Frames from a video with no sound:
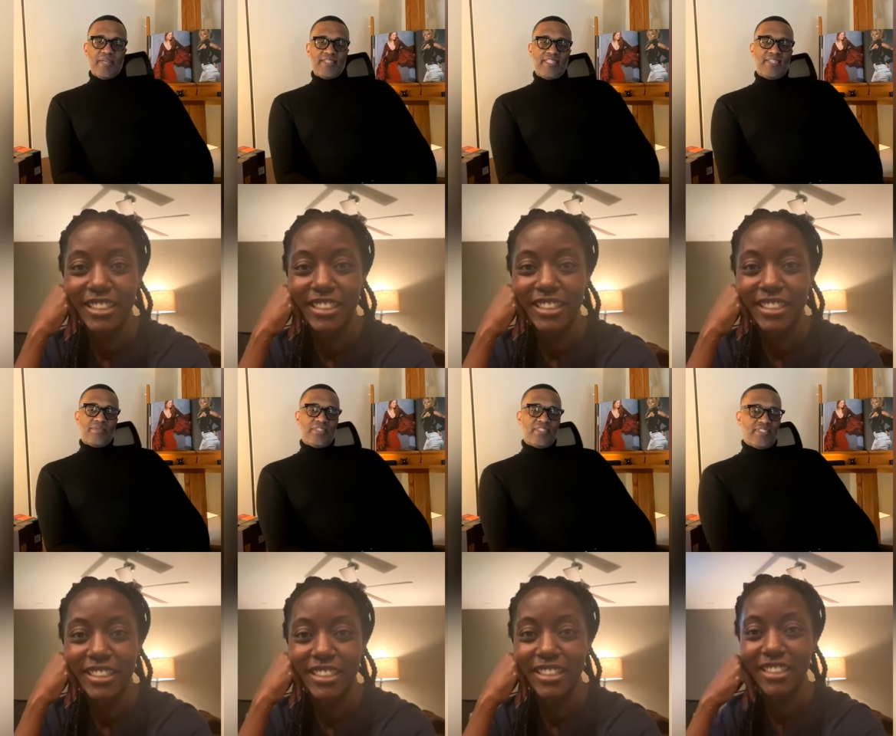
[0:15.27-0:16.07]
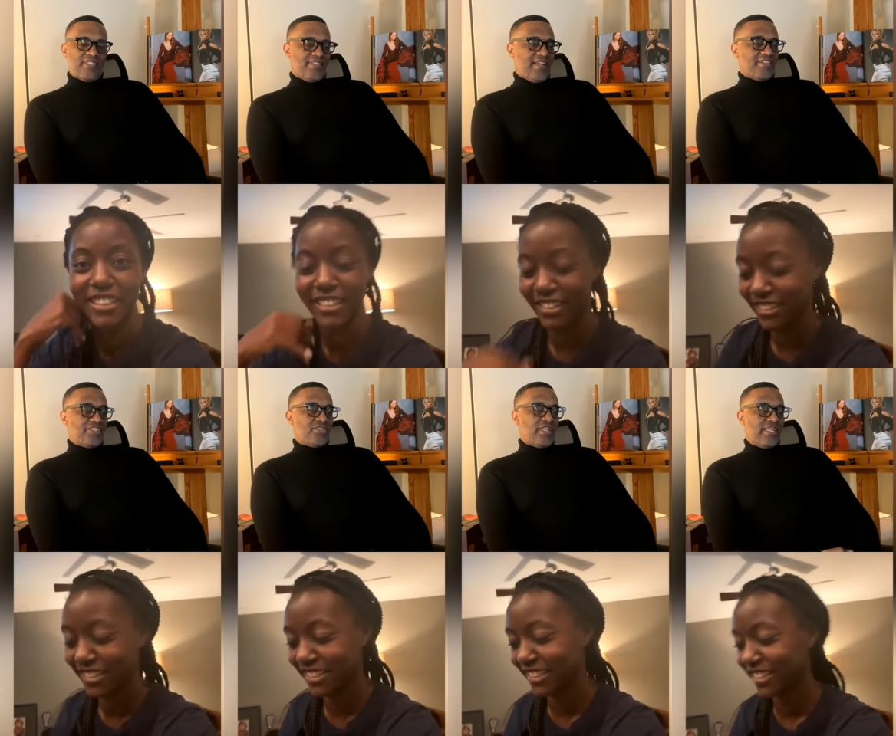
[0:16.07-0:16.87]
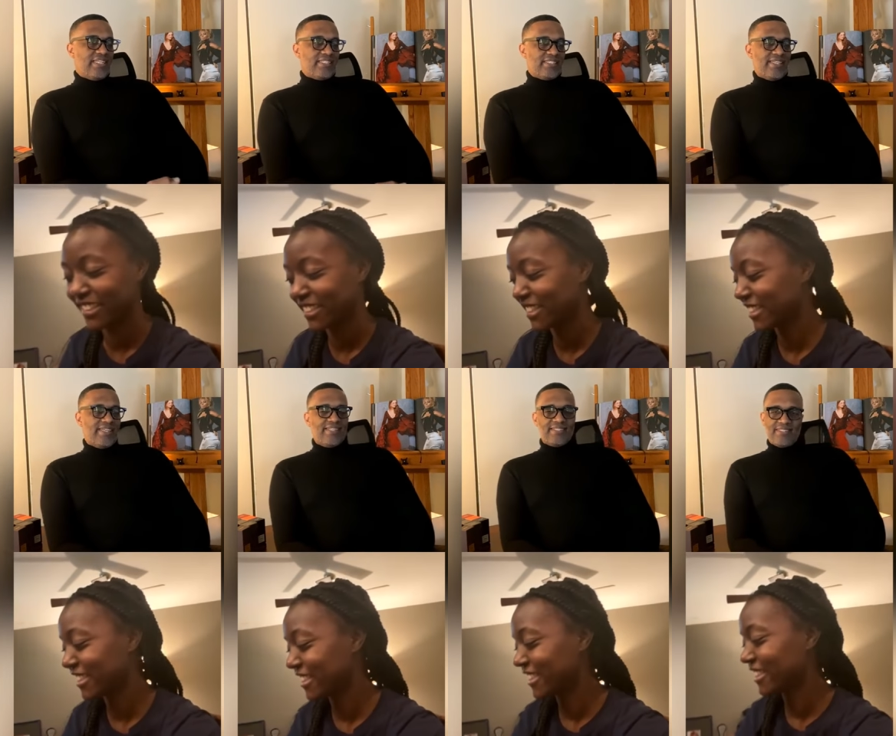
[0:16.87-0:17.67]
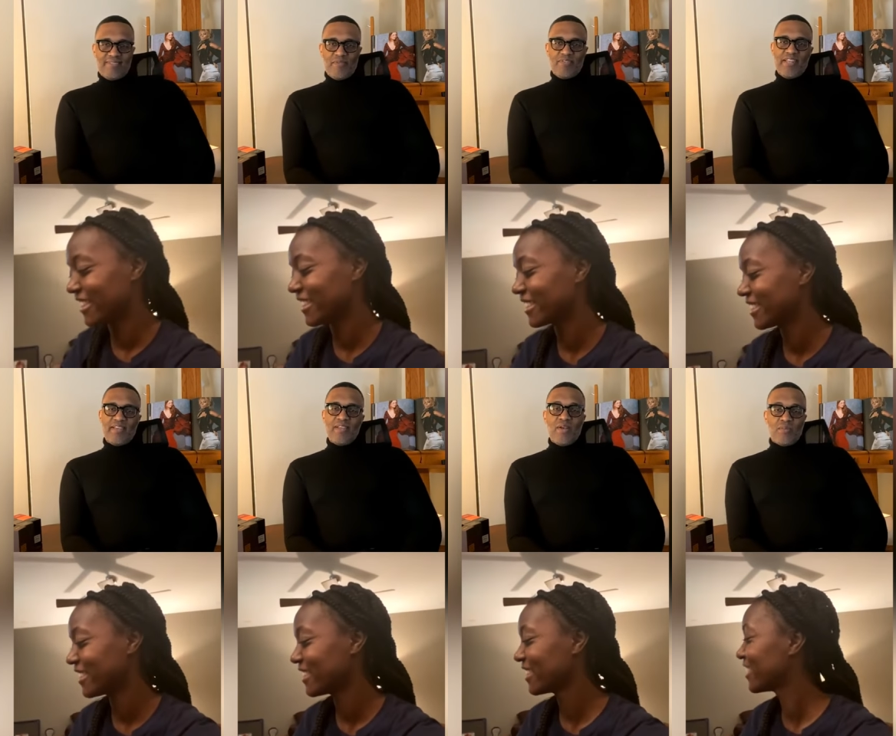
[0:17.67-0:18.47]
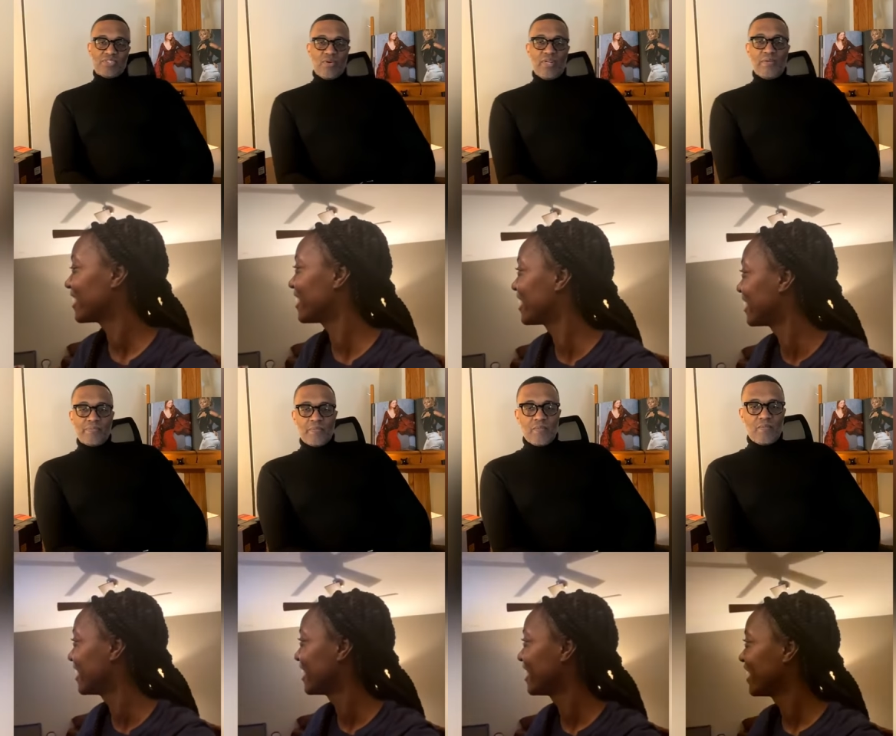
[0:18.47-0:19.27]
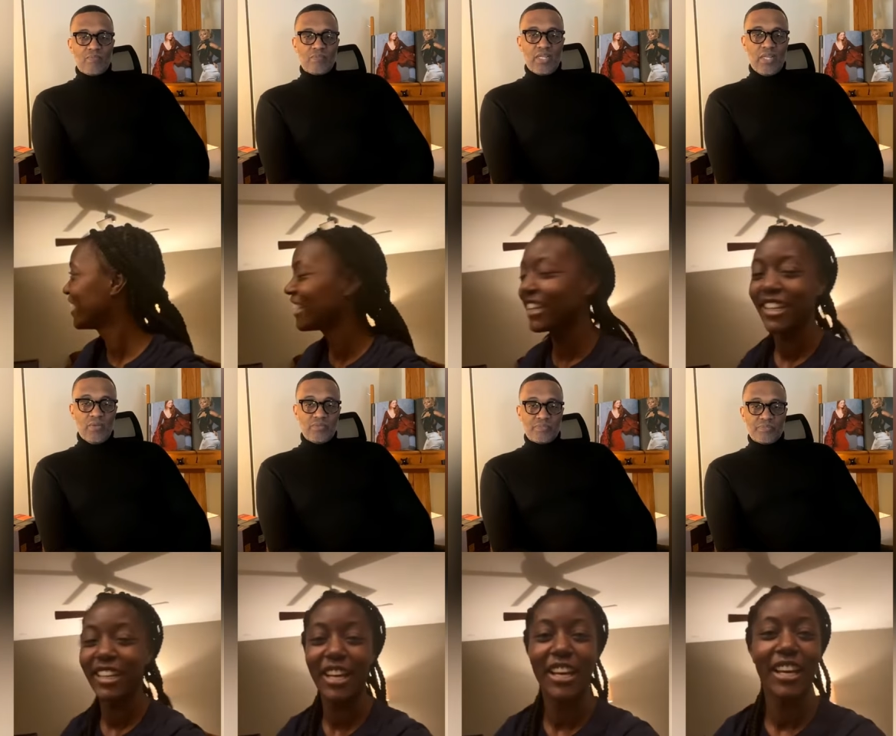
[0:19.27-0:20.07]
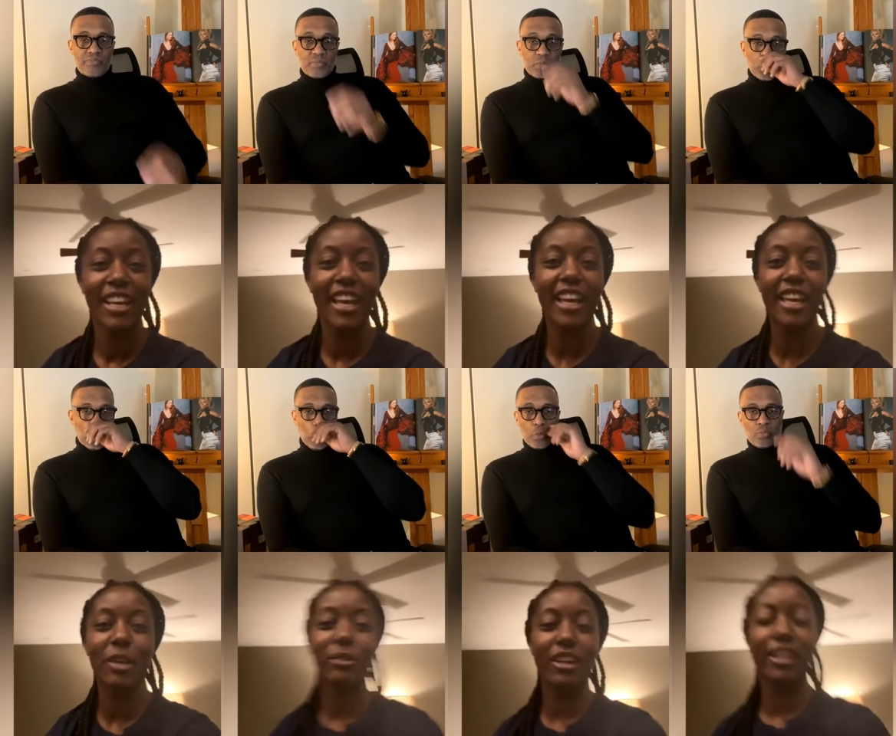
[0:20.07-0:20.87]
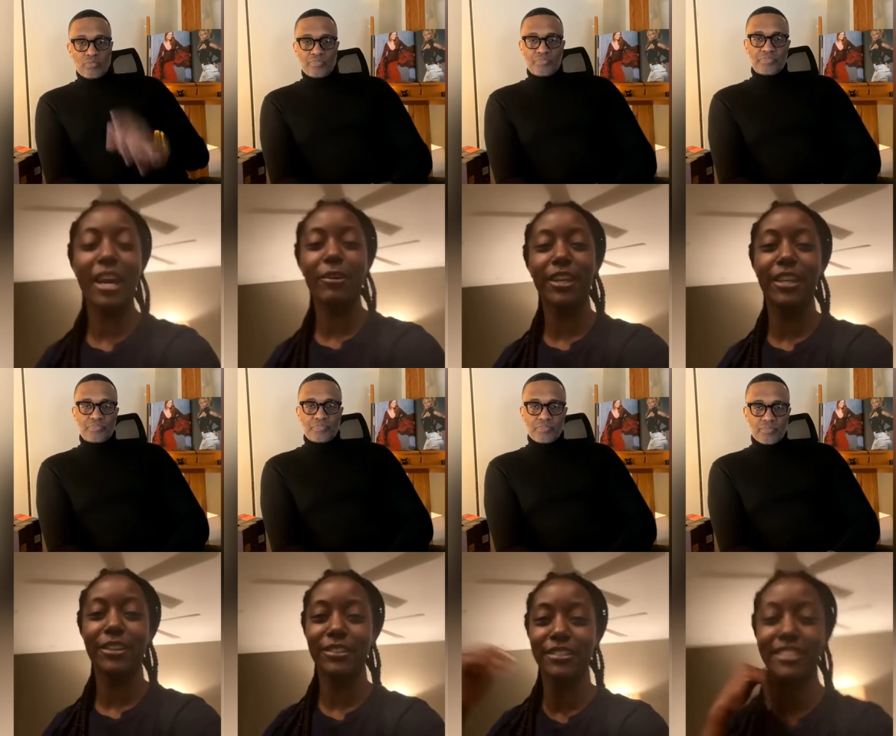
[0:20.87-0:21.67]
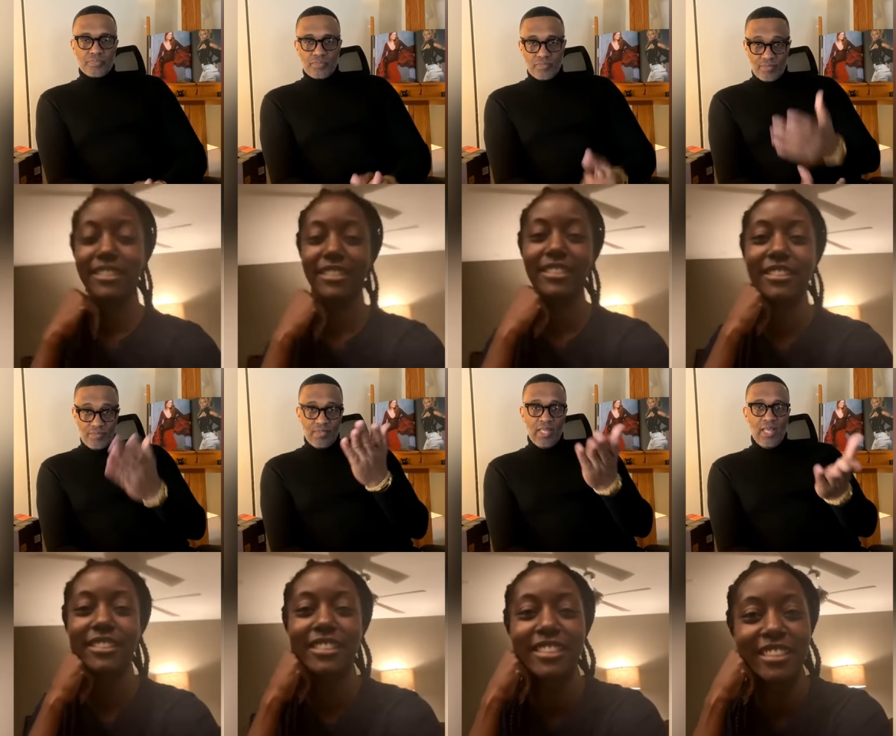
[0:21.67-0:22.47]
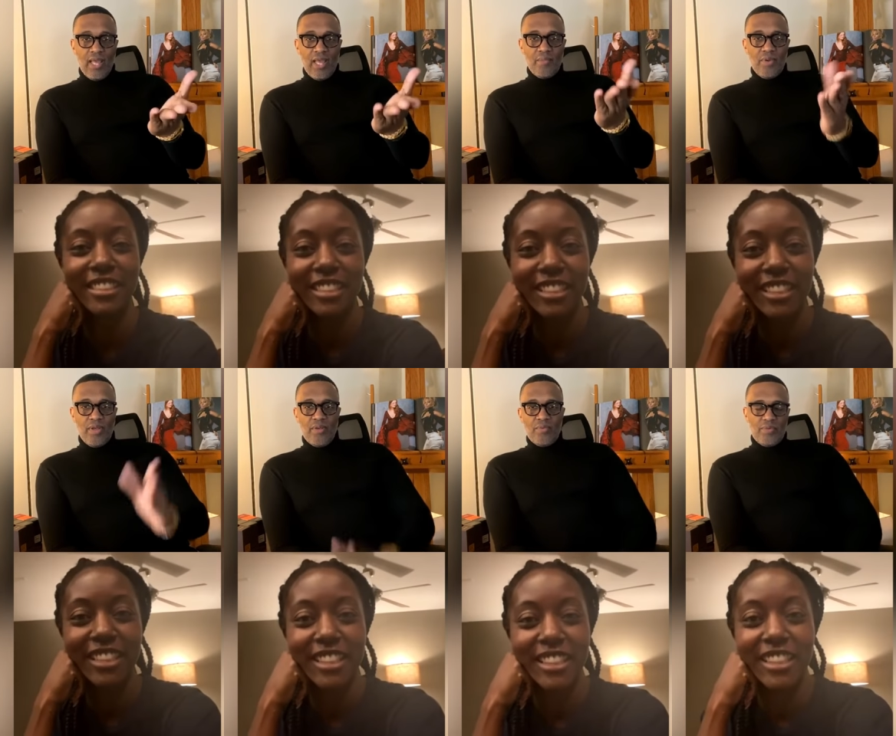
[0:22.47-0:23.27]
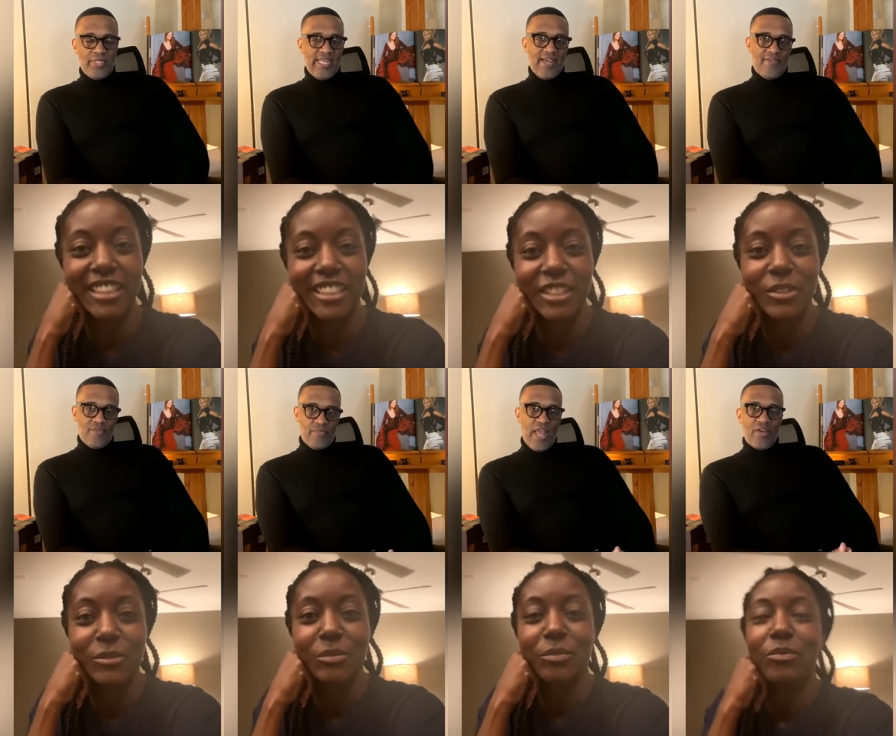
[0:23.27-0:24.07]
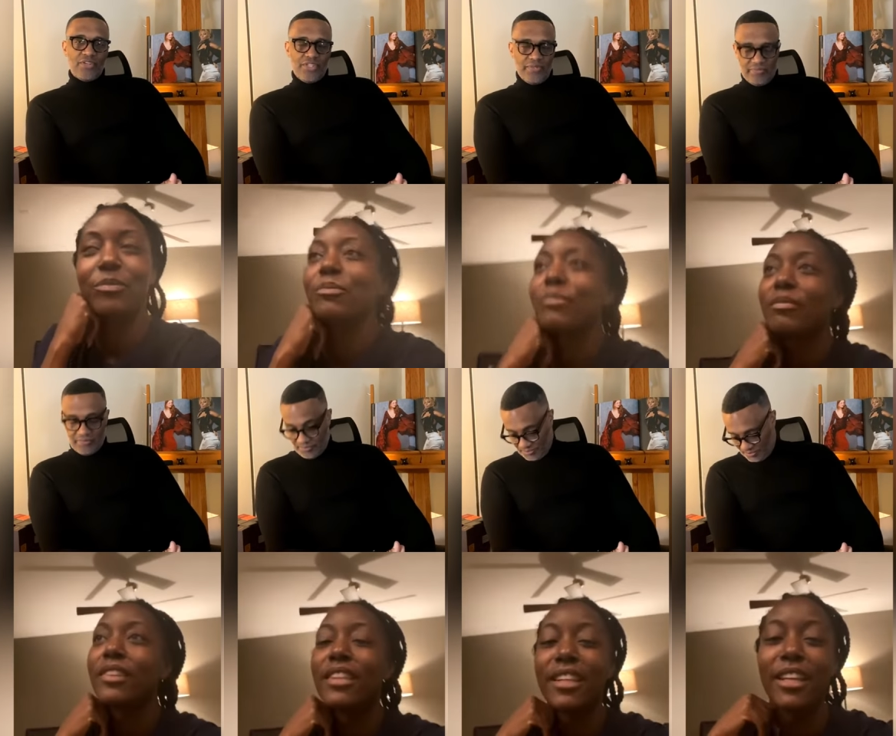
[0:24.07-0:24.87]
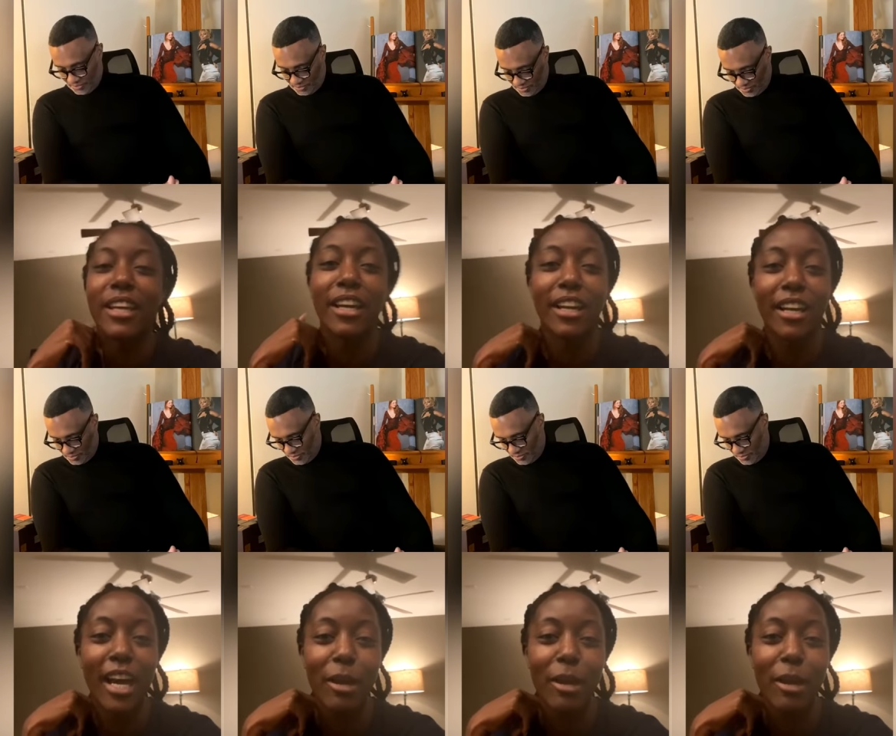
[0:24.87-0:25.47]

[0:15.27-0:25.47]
Speaker 1: dealing with this. I'm just trying to hit the skins. Come on now. What's going on? Hello.
Speaker 2: Hey, I'm good. How are you?
Speaker 1: I'm well. What do you got for me? How old are you?
Speaker 2: I'm